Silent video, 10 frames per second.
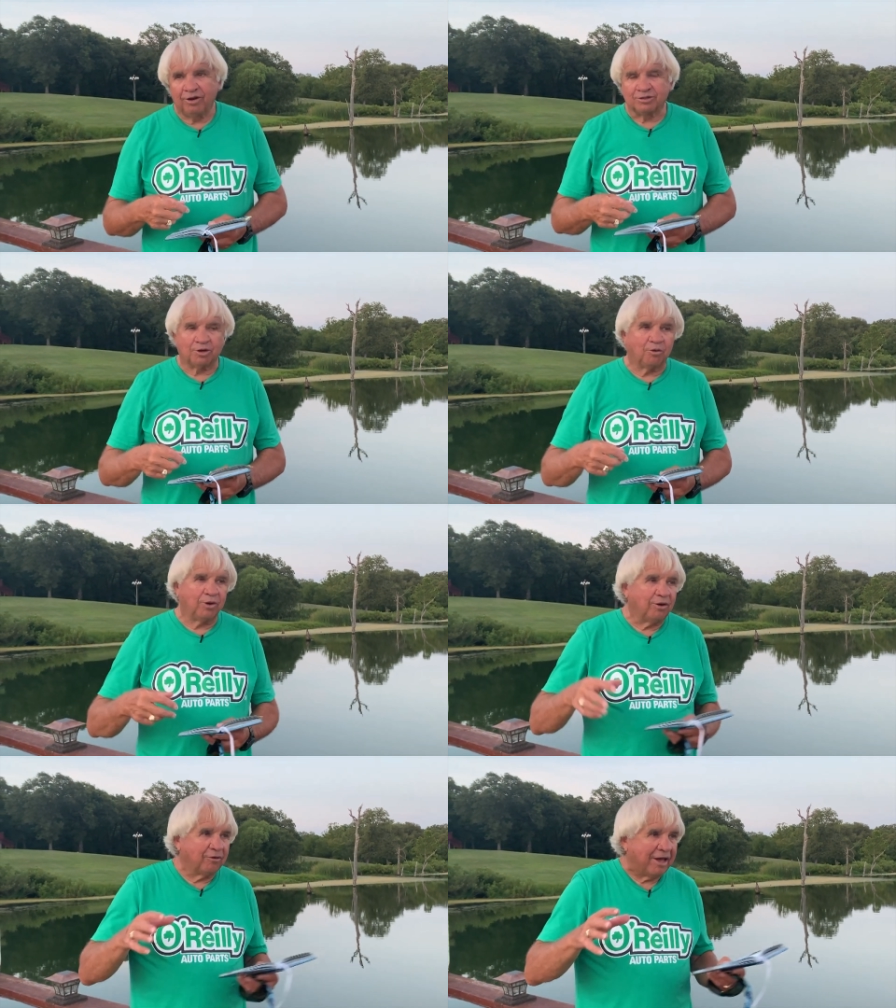So
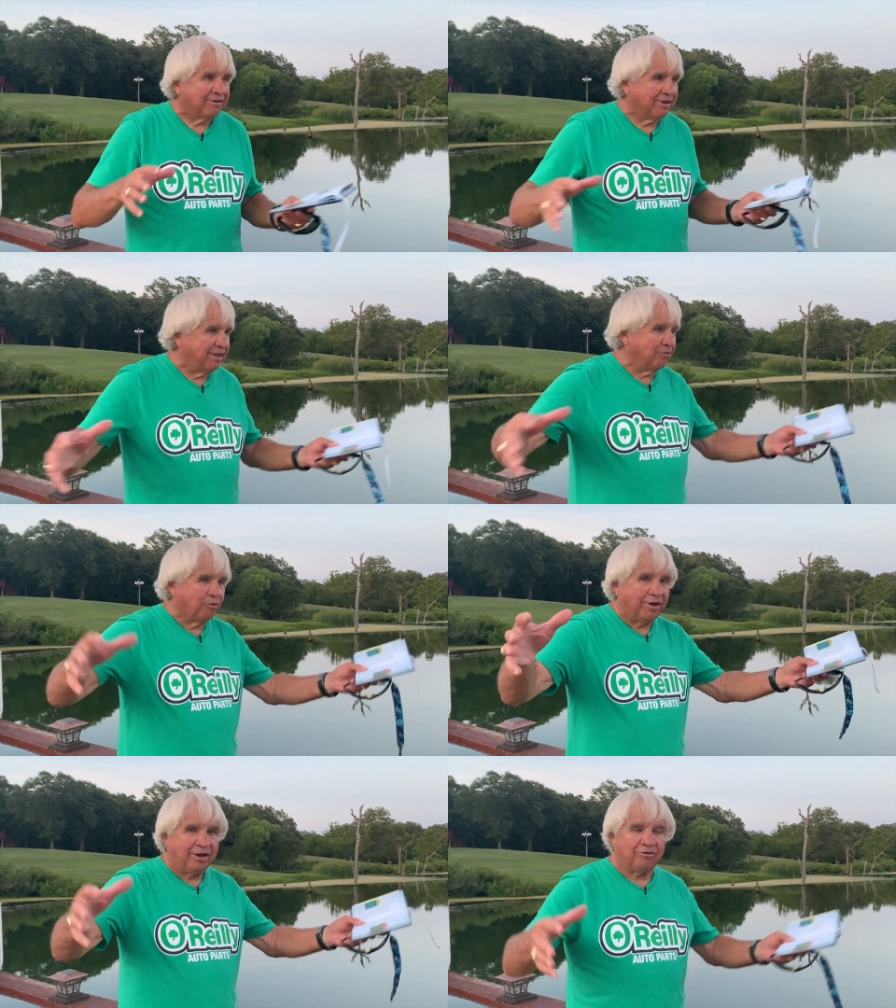we don't have to give
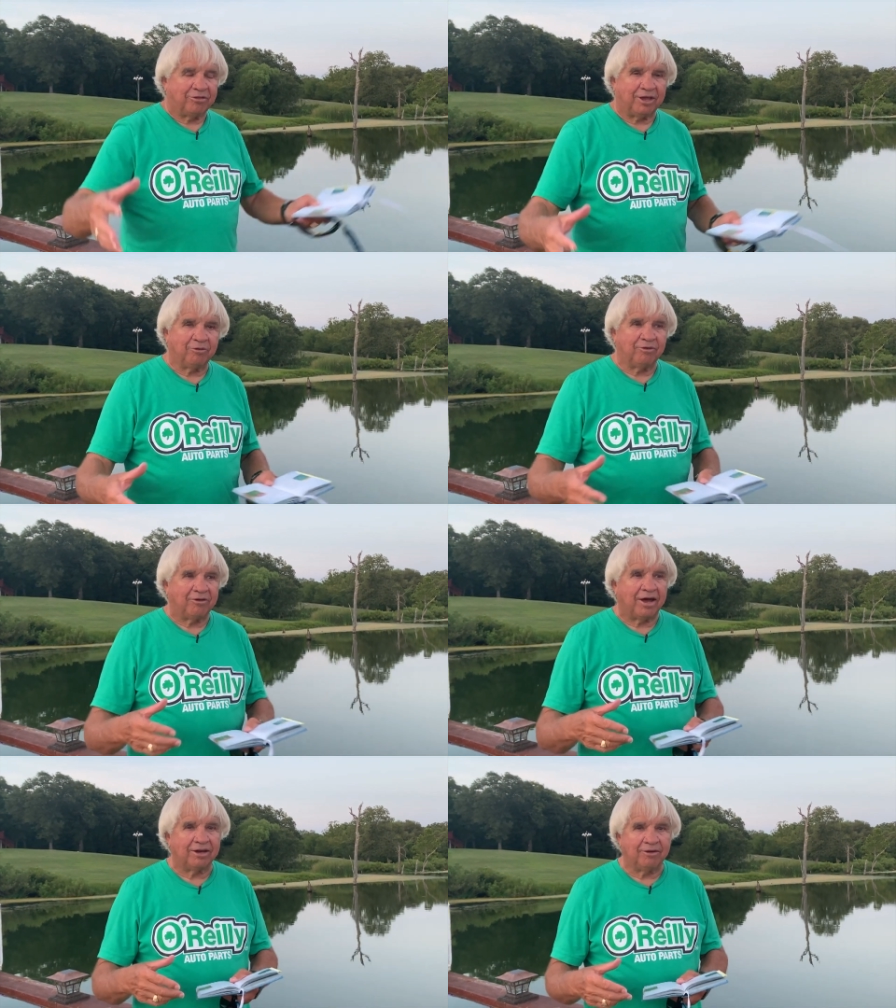away everything we've
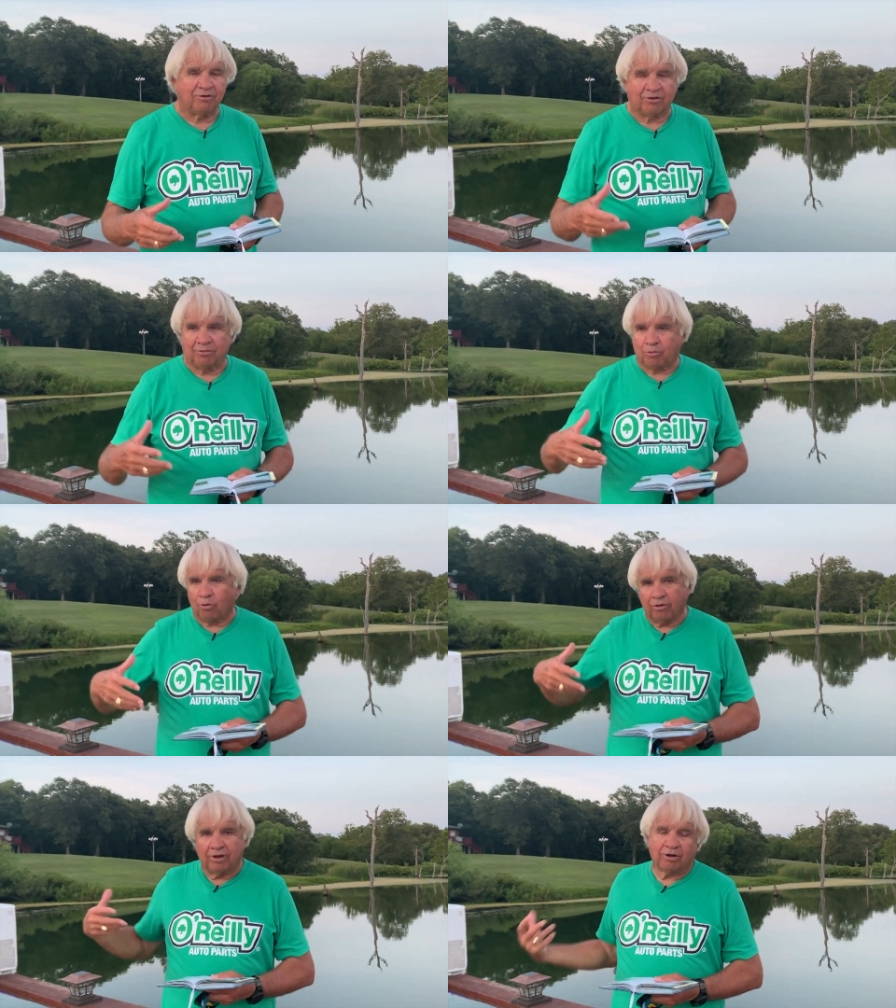got, give it to the
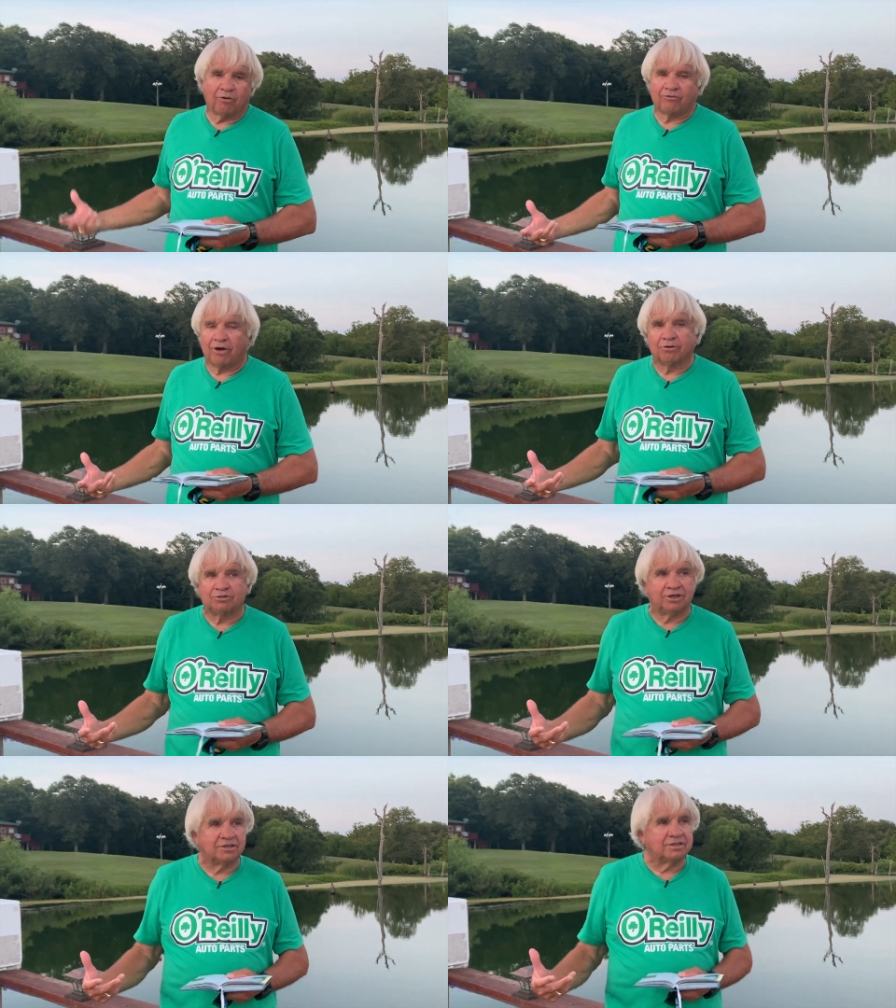poor, and then go follow
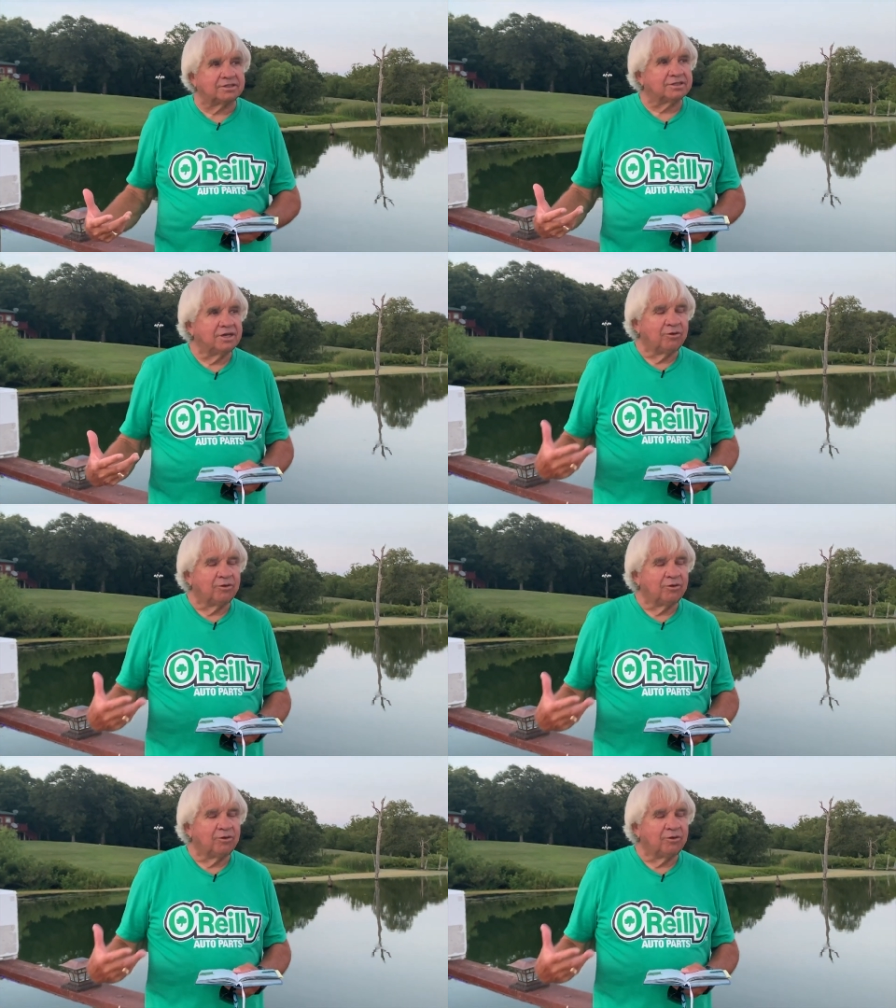Jesus.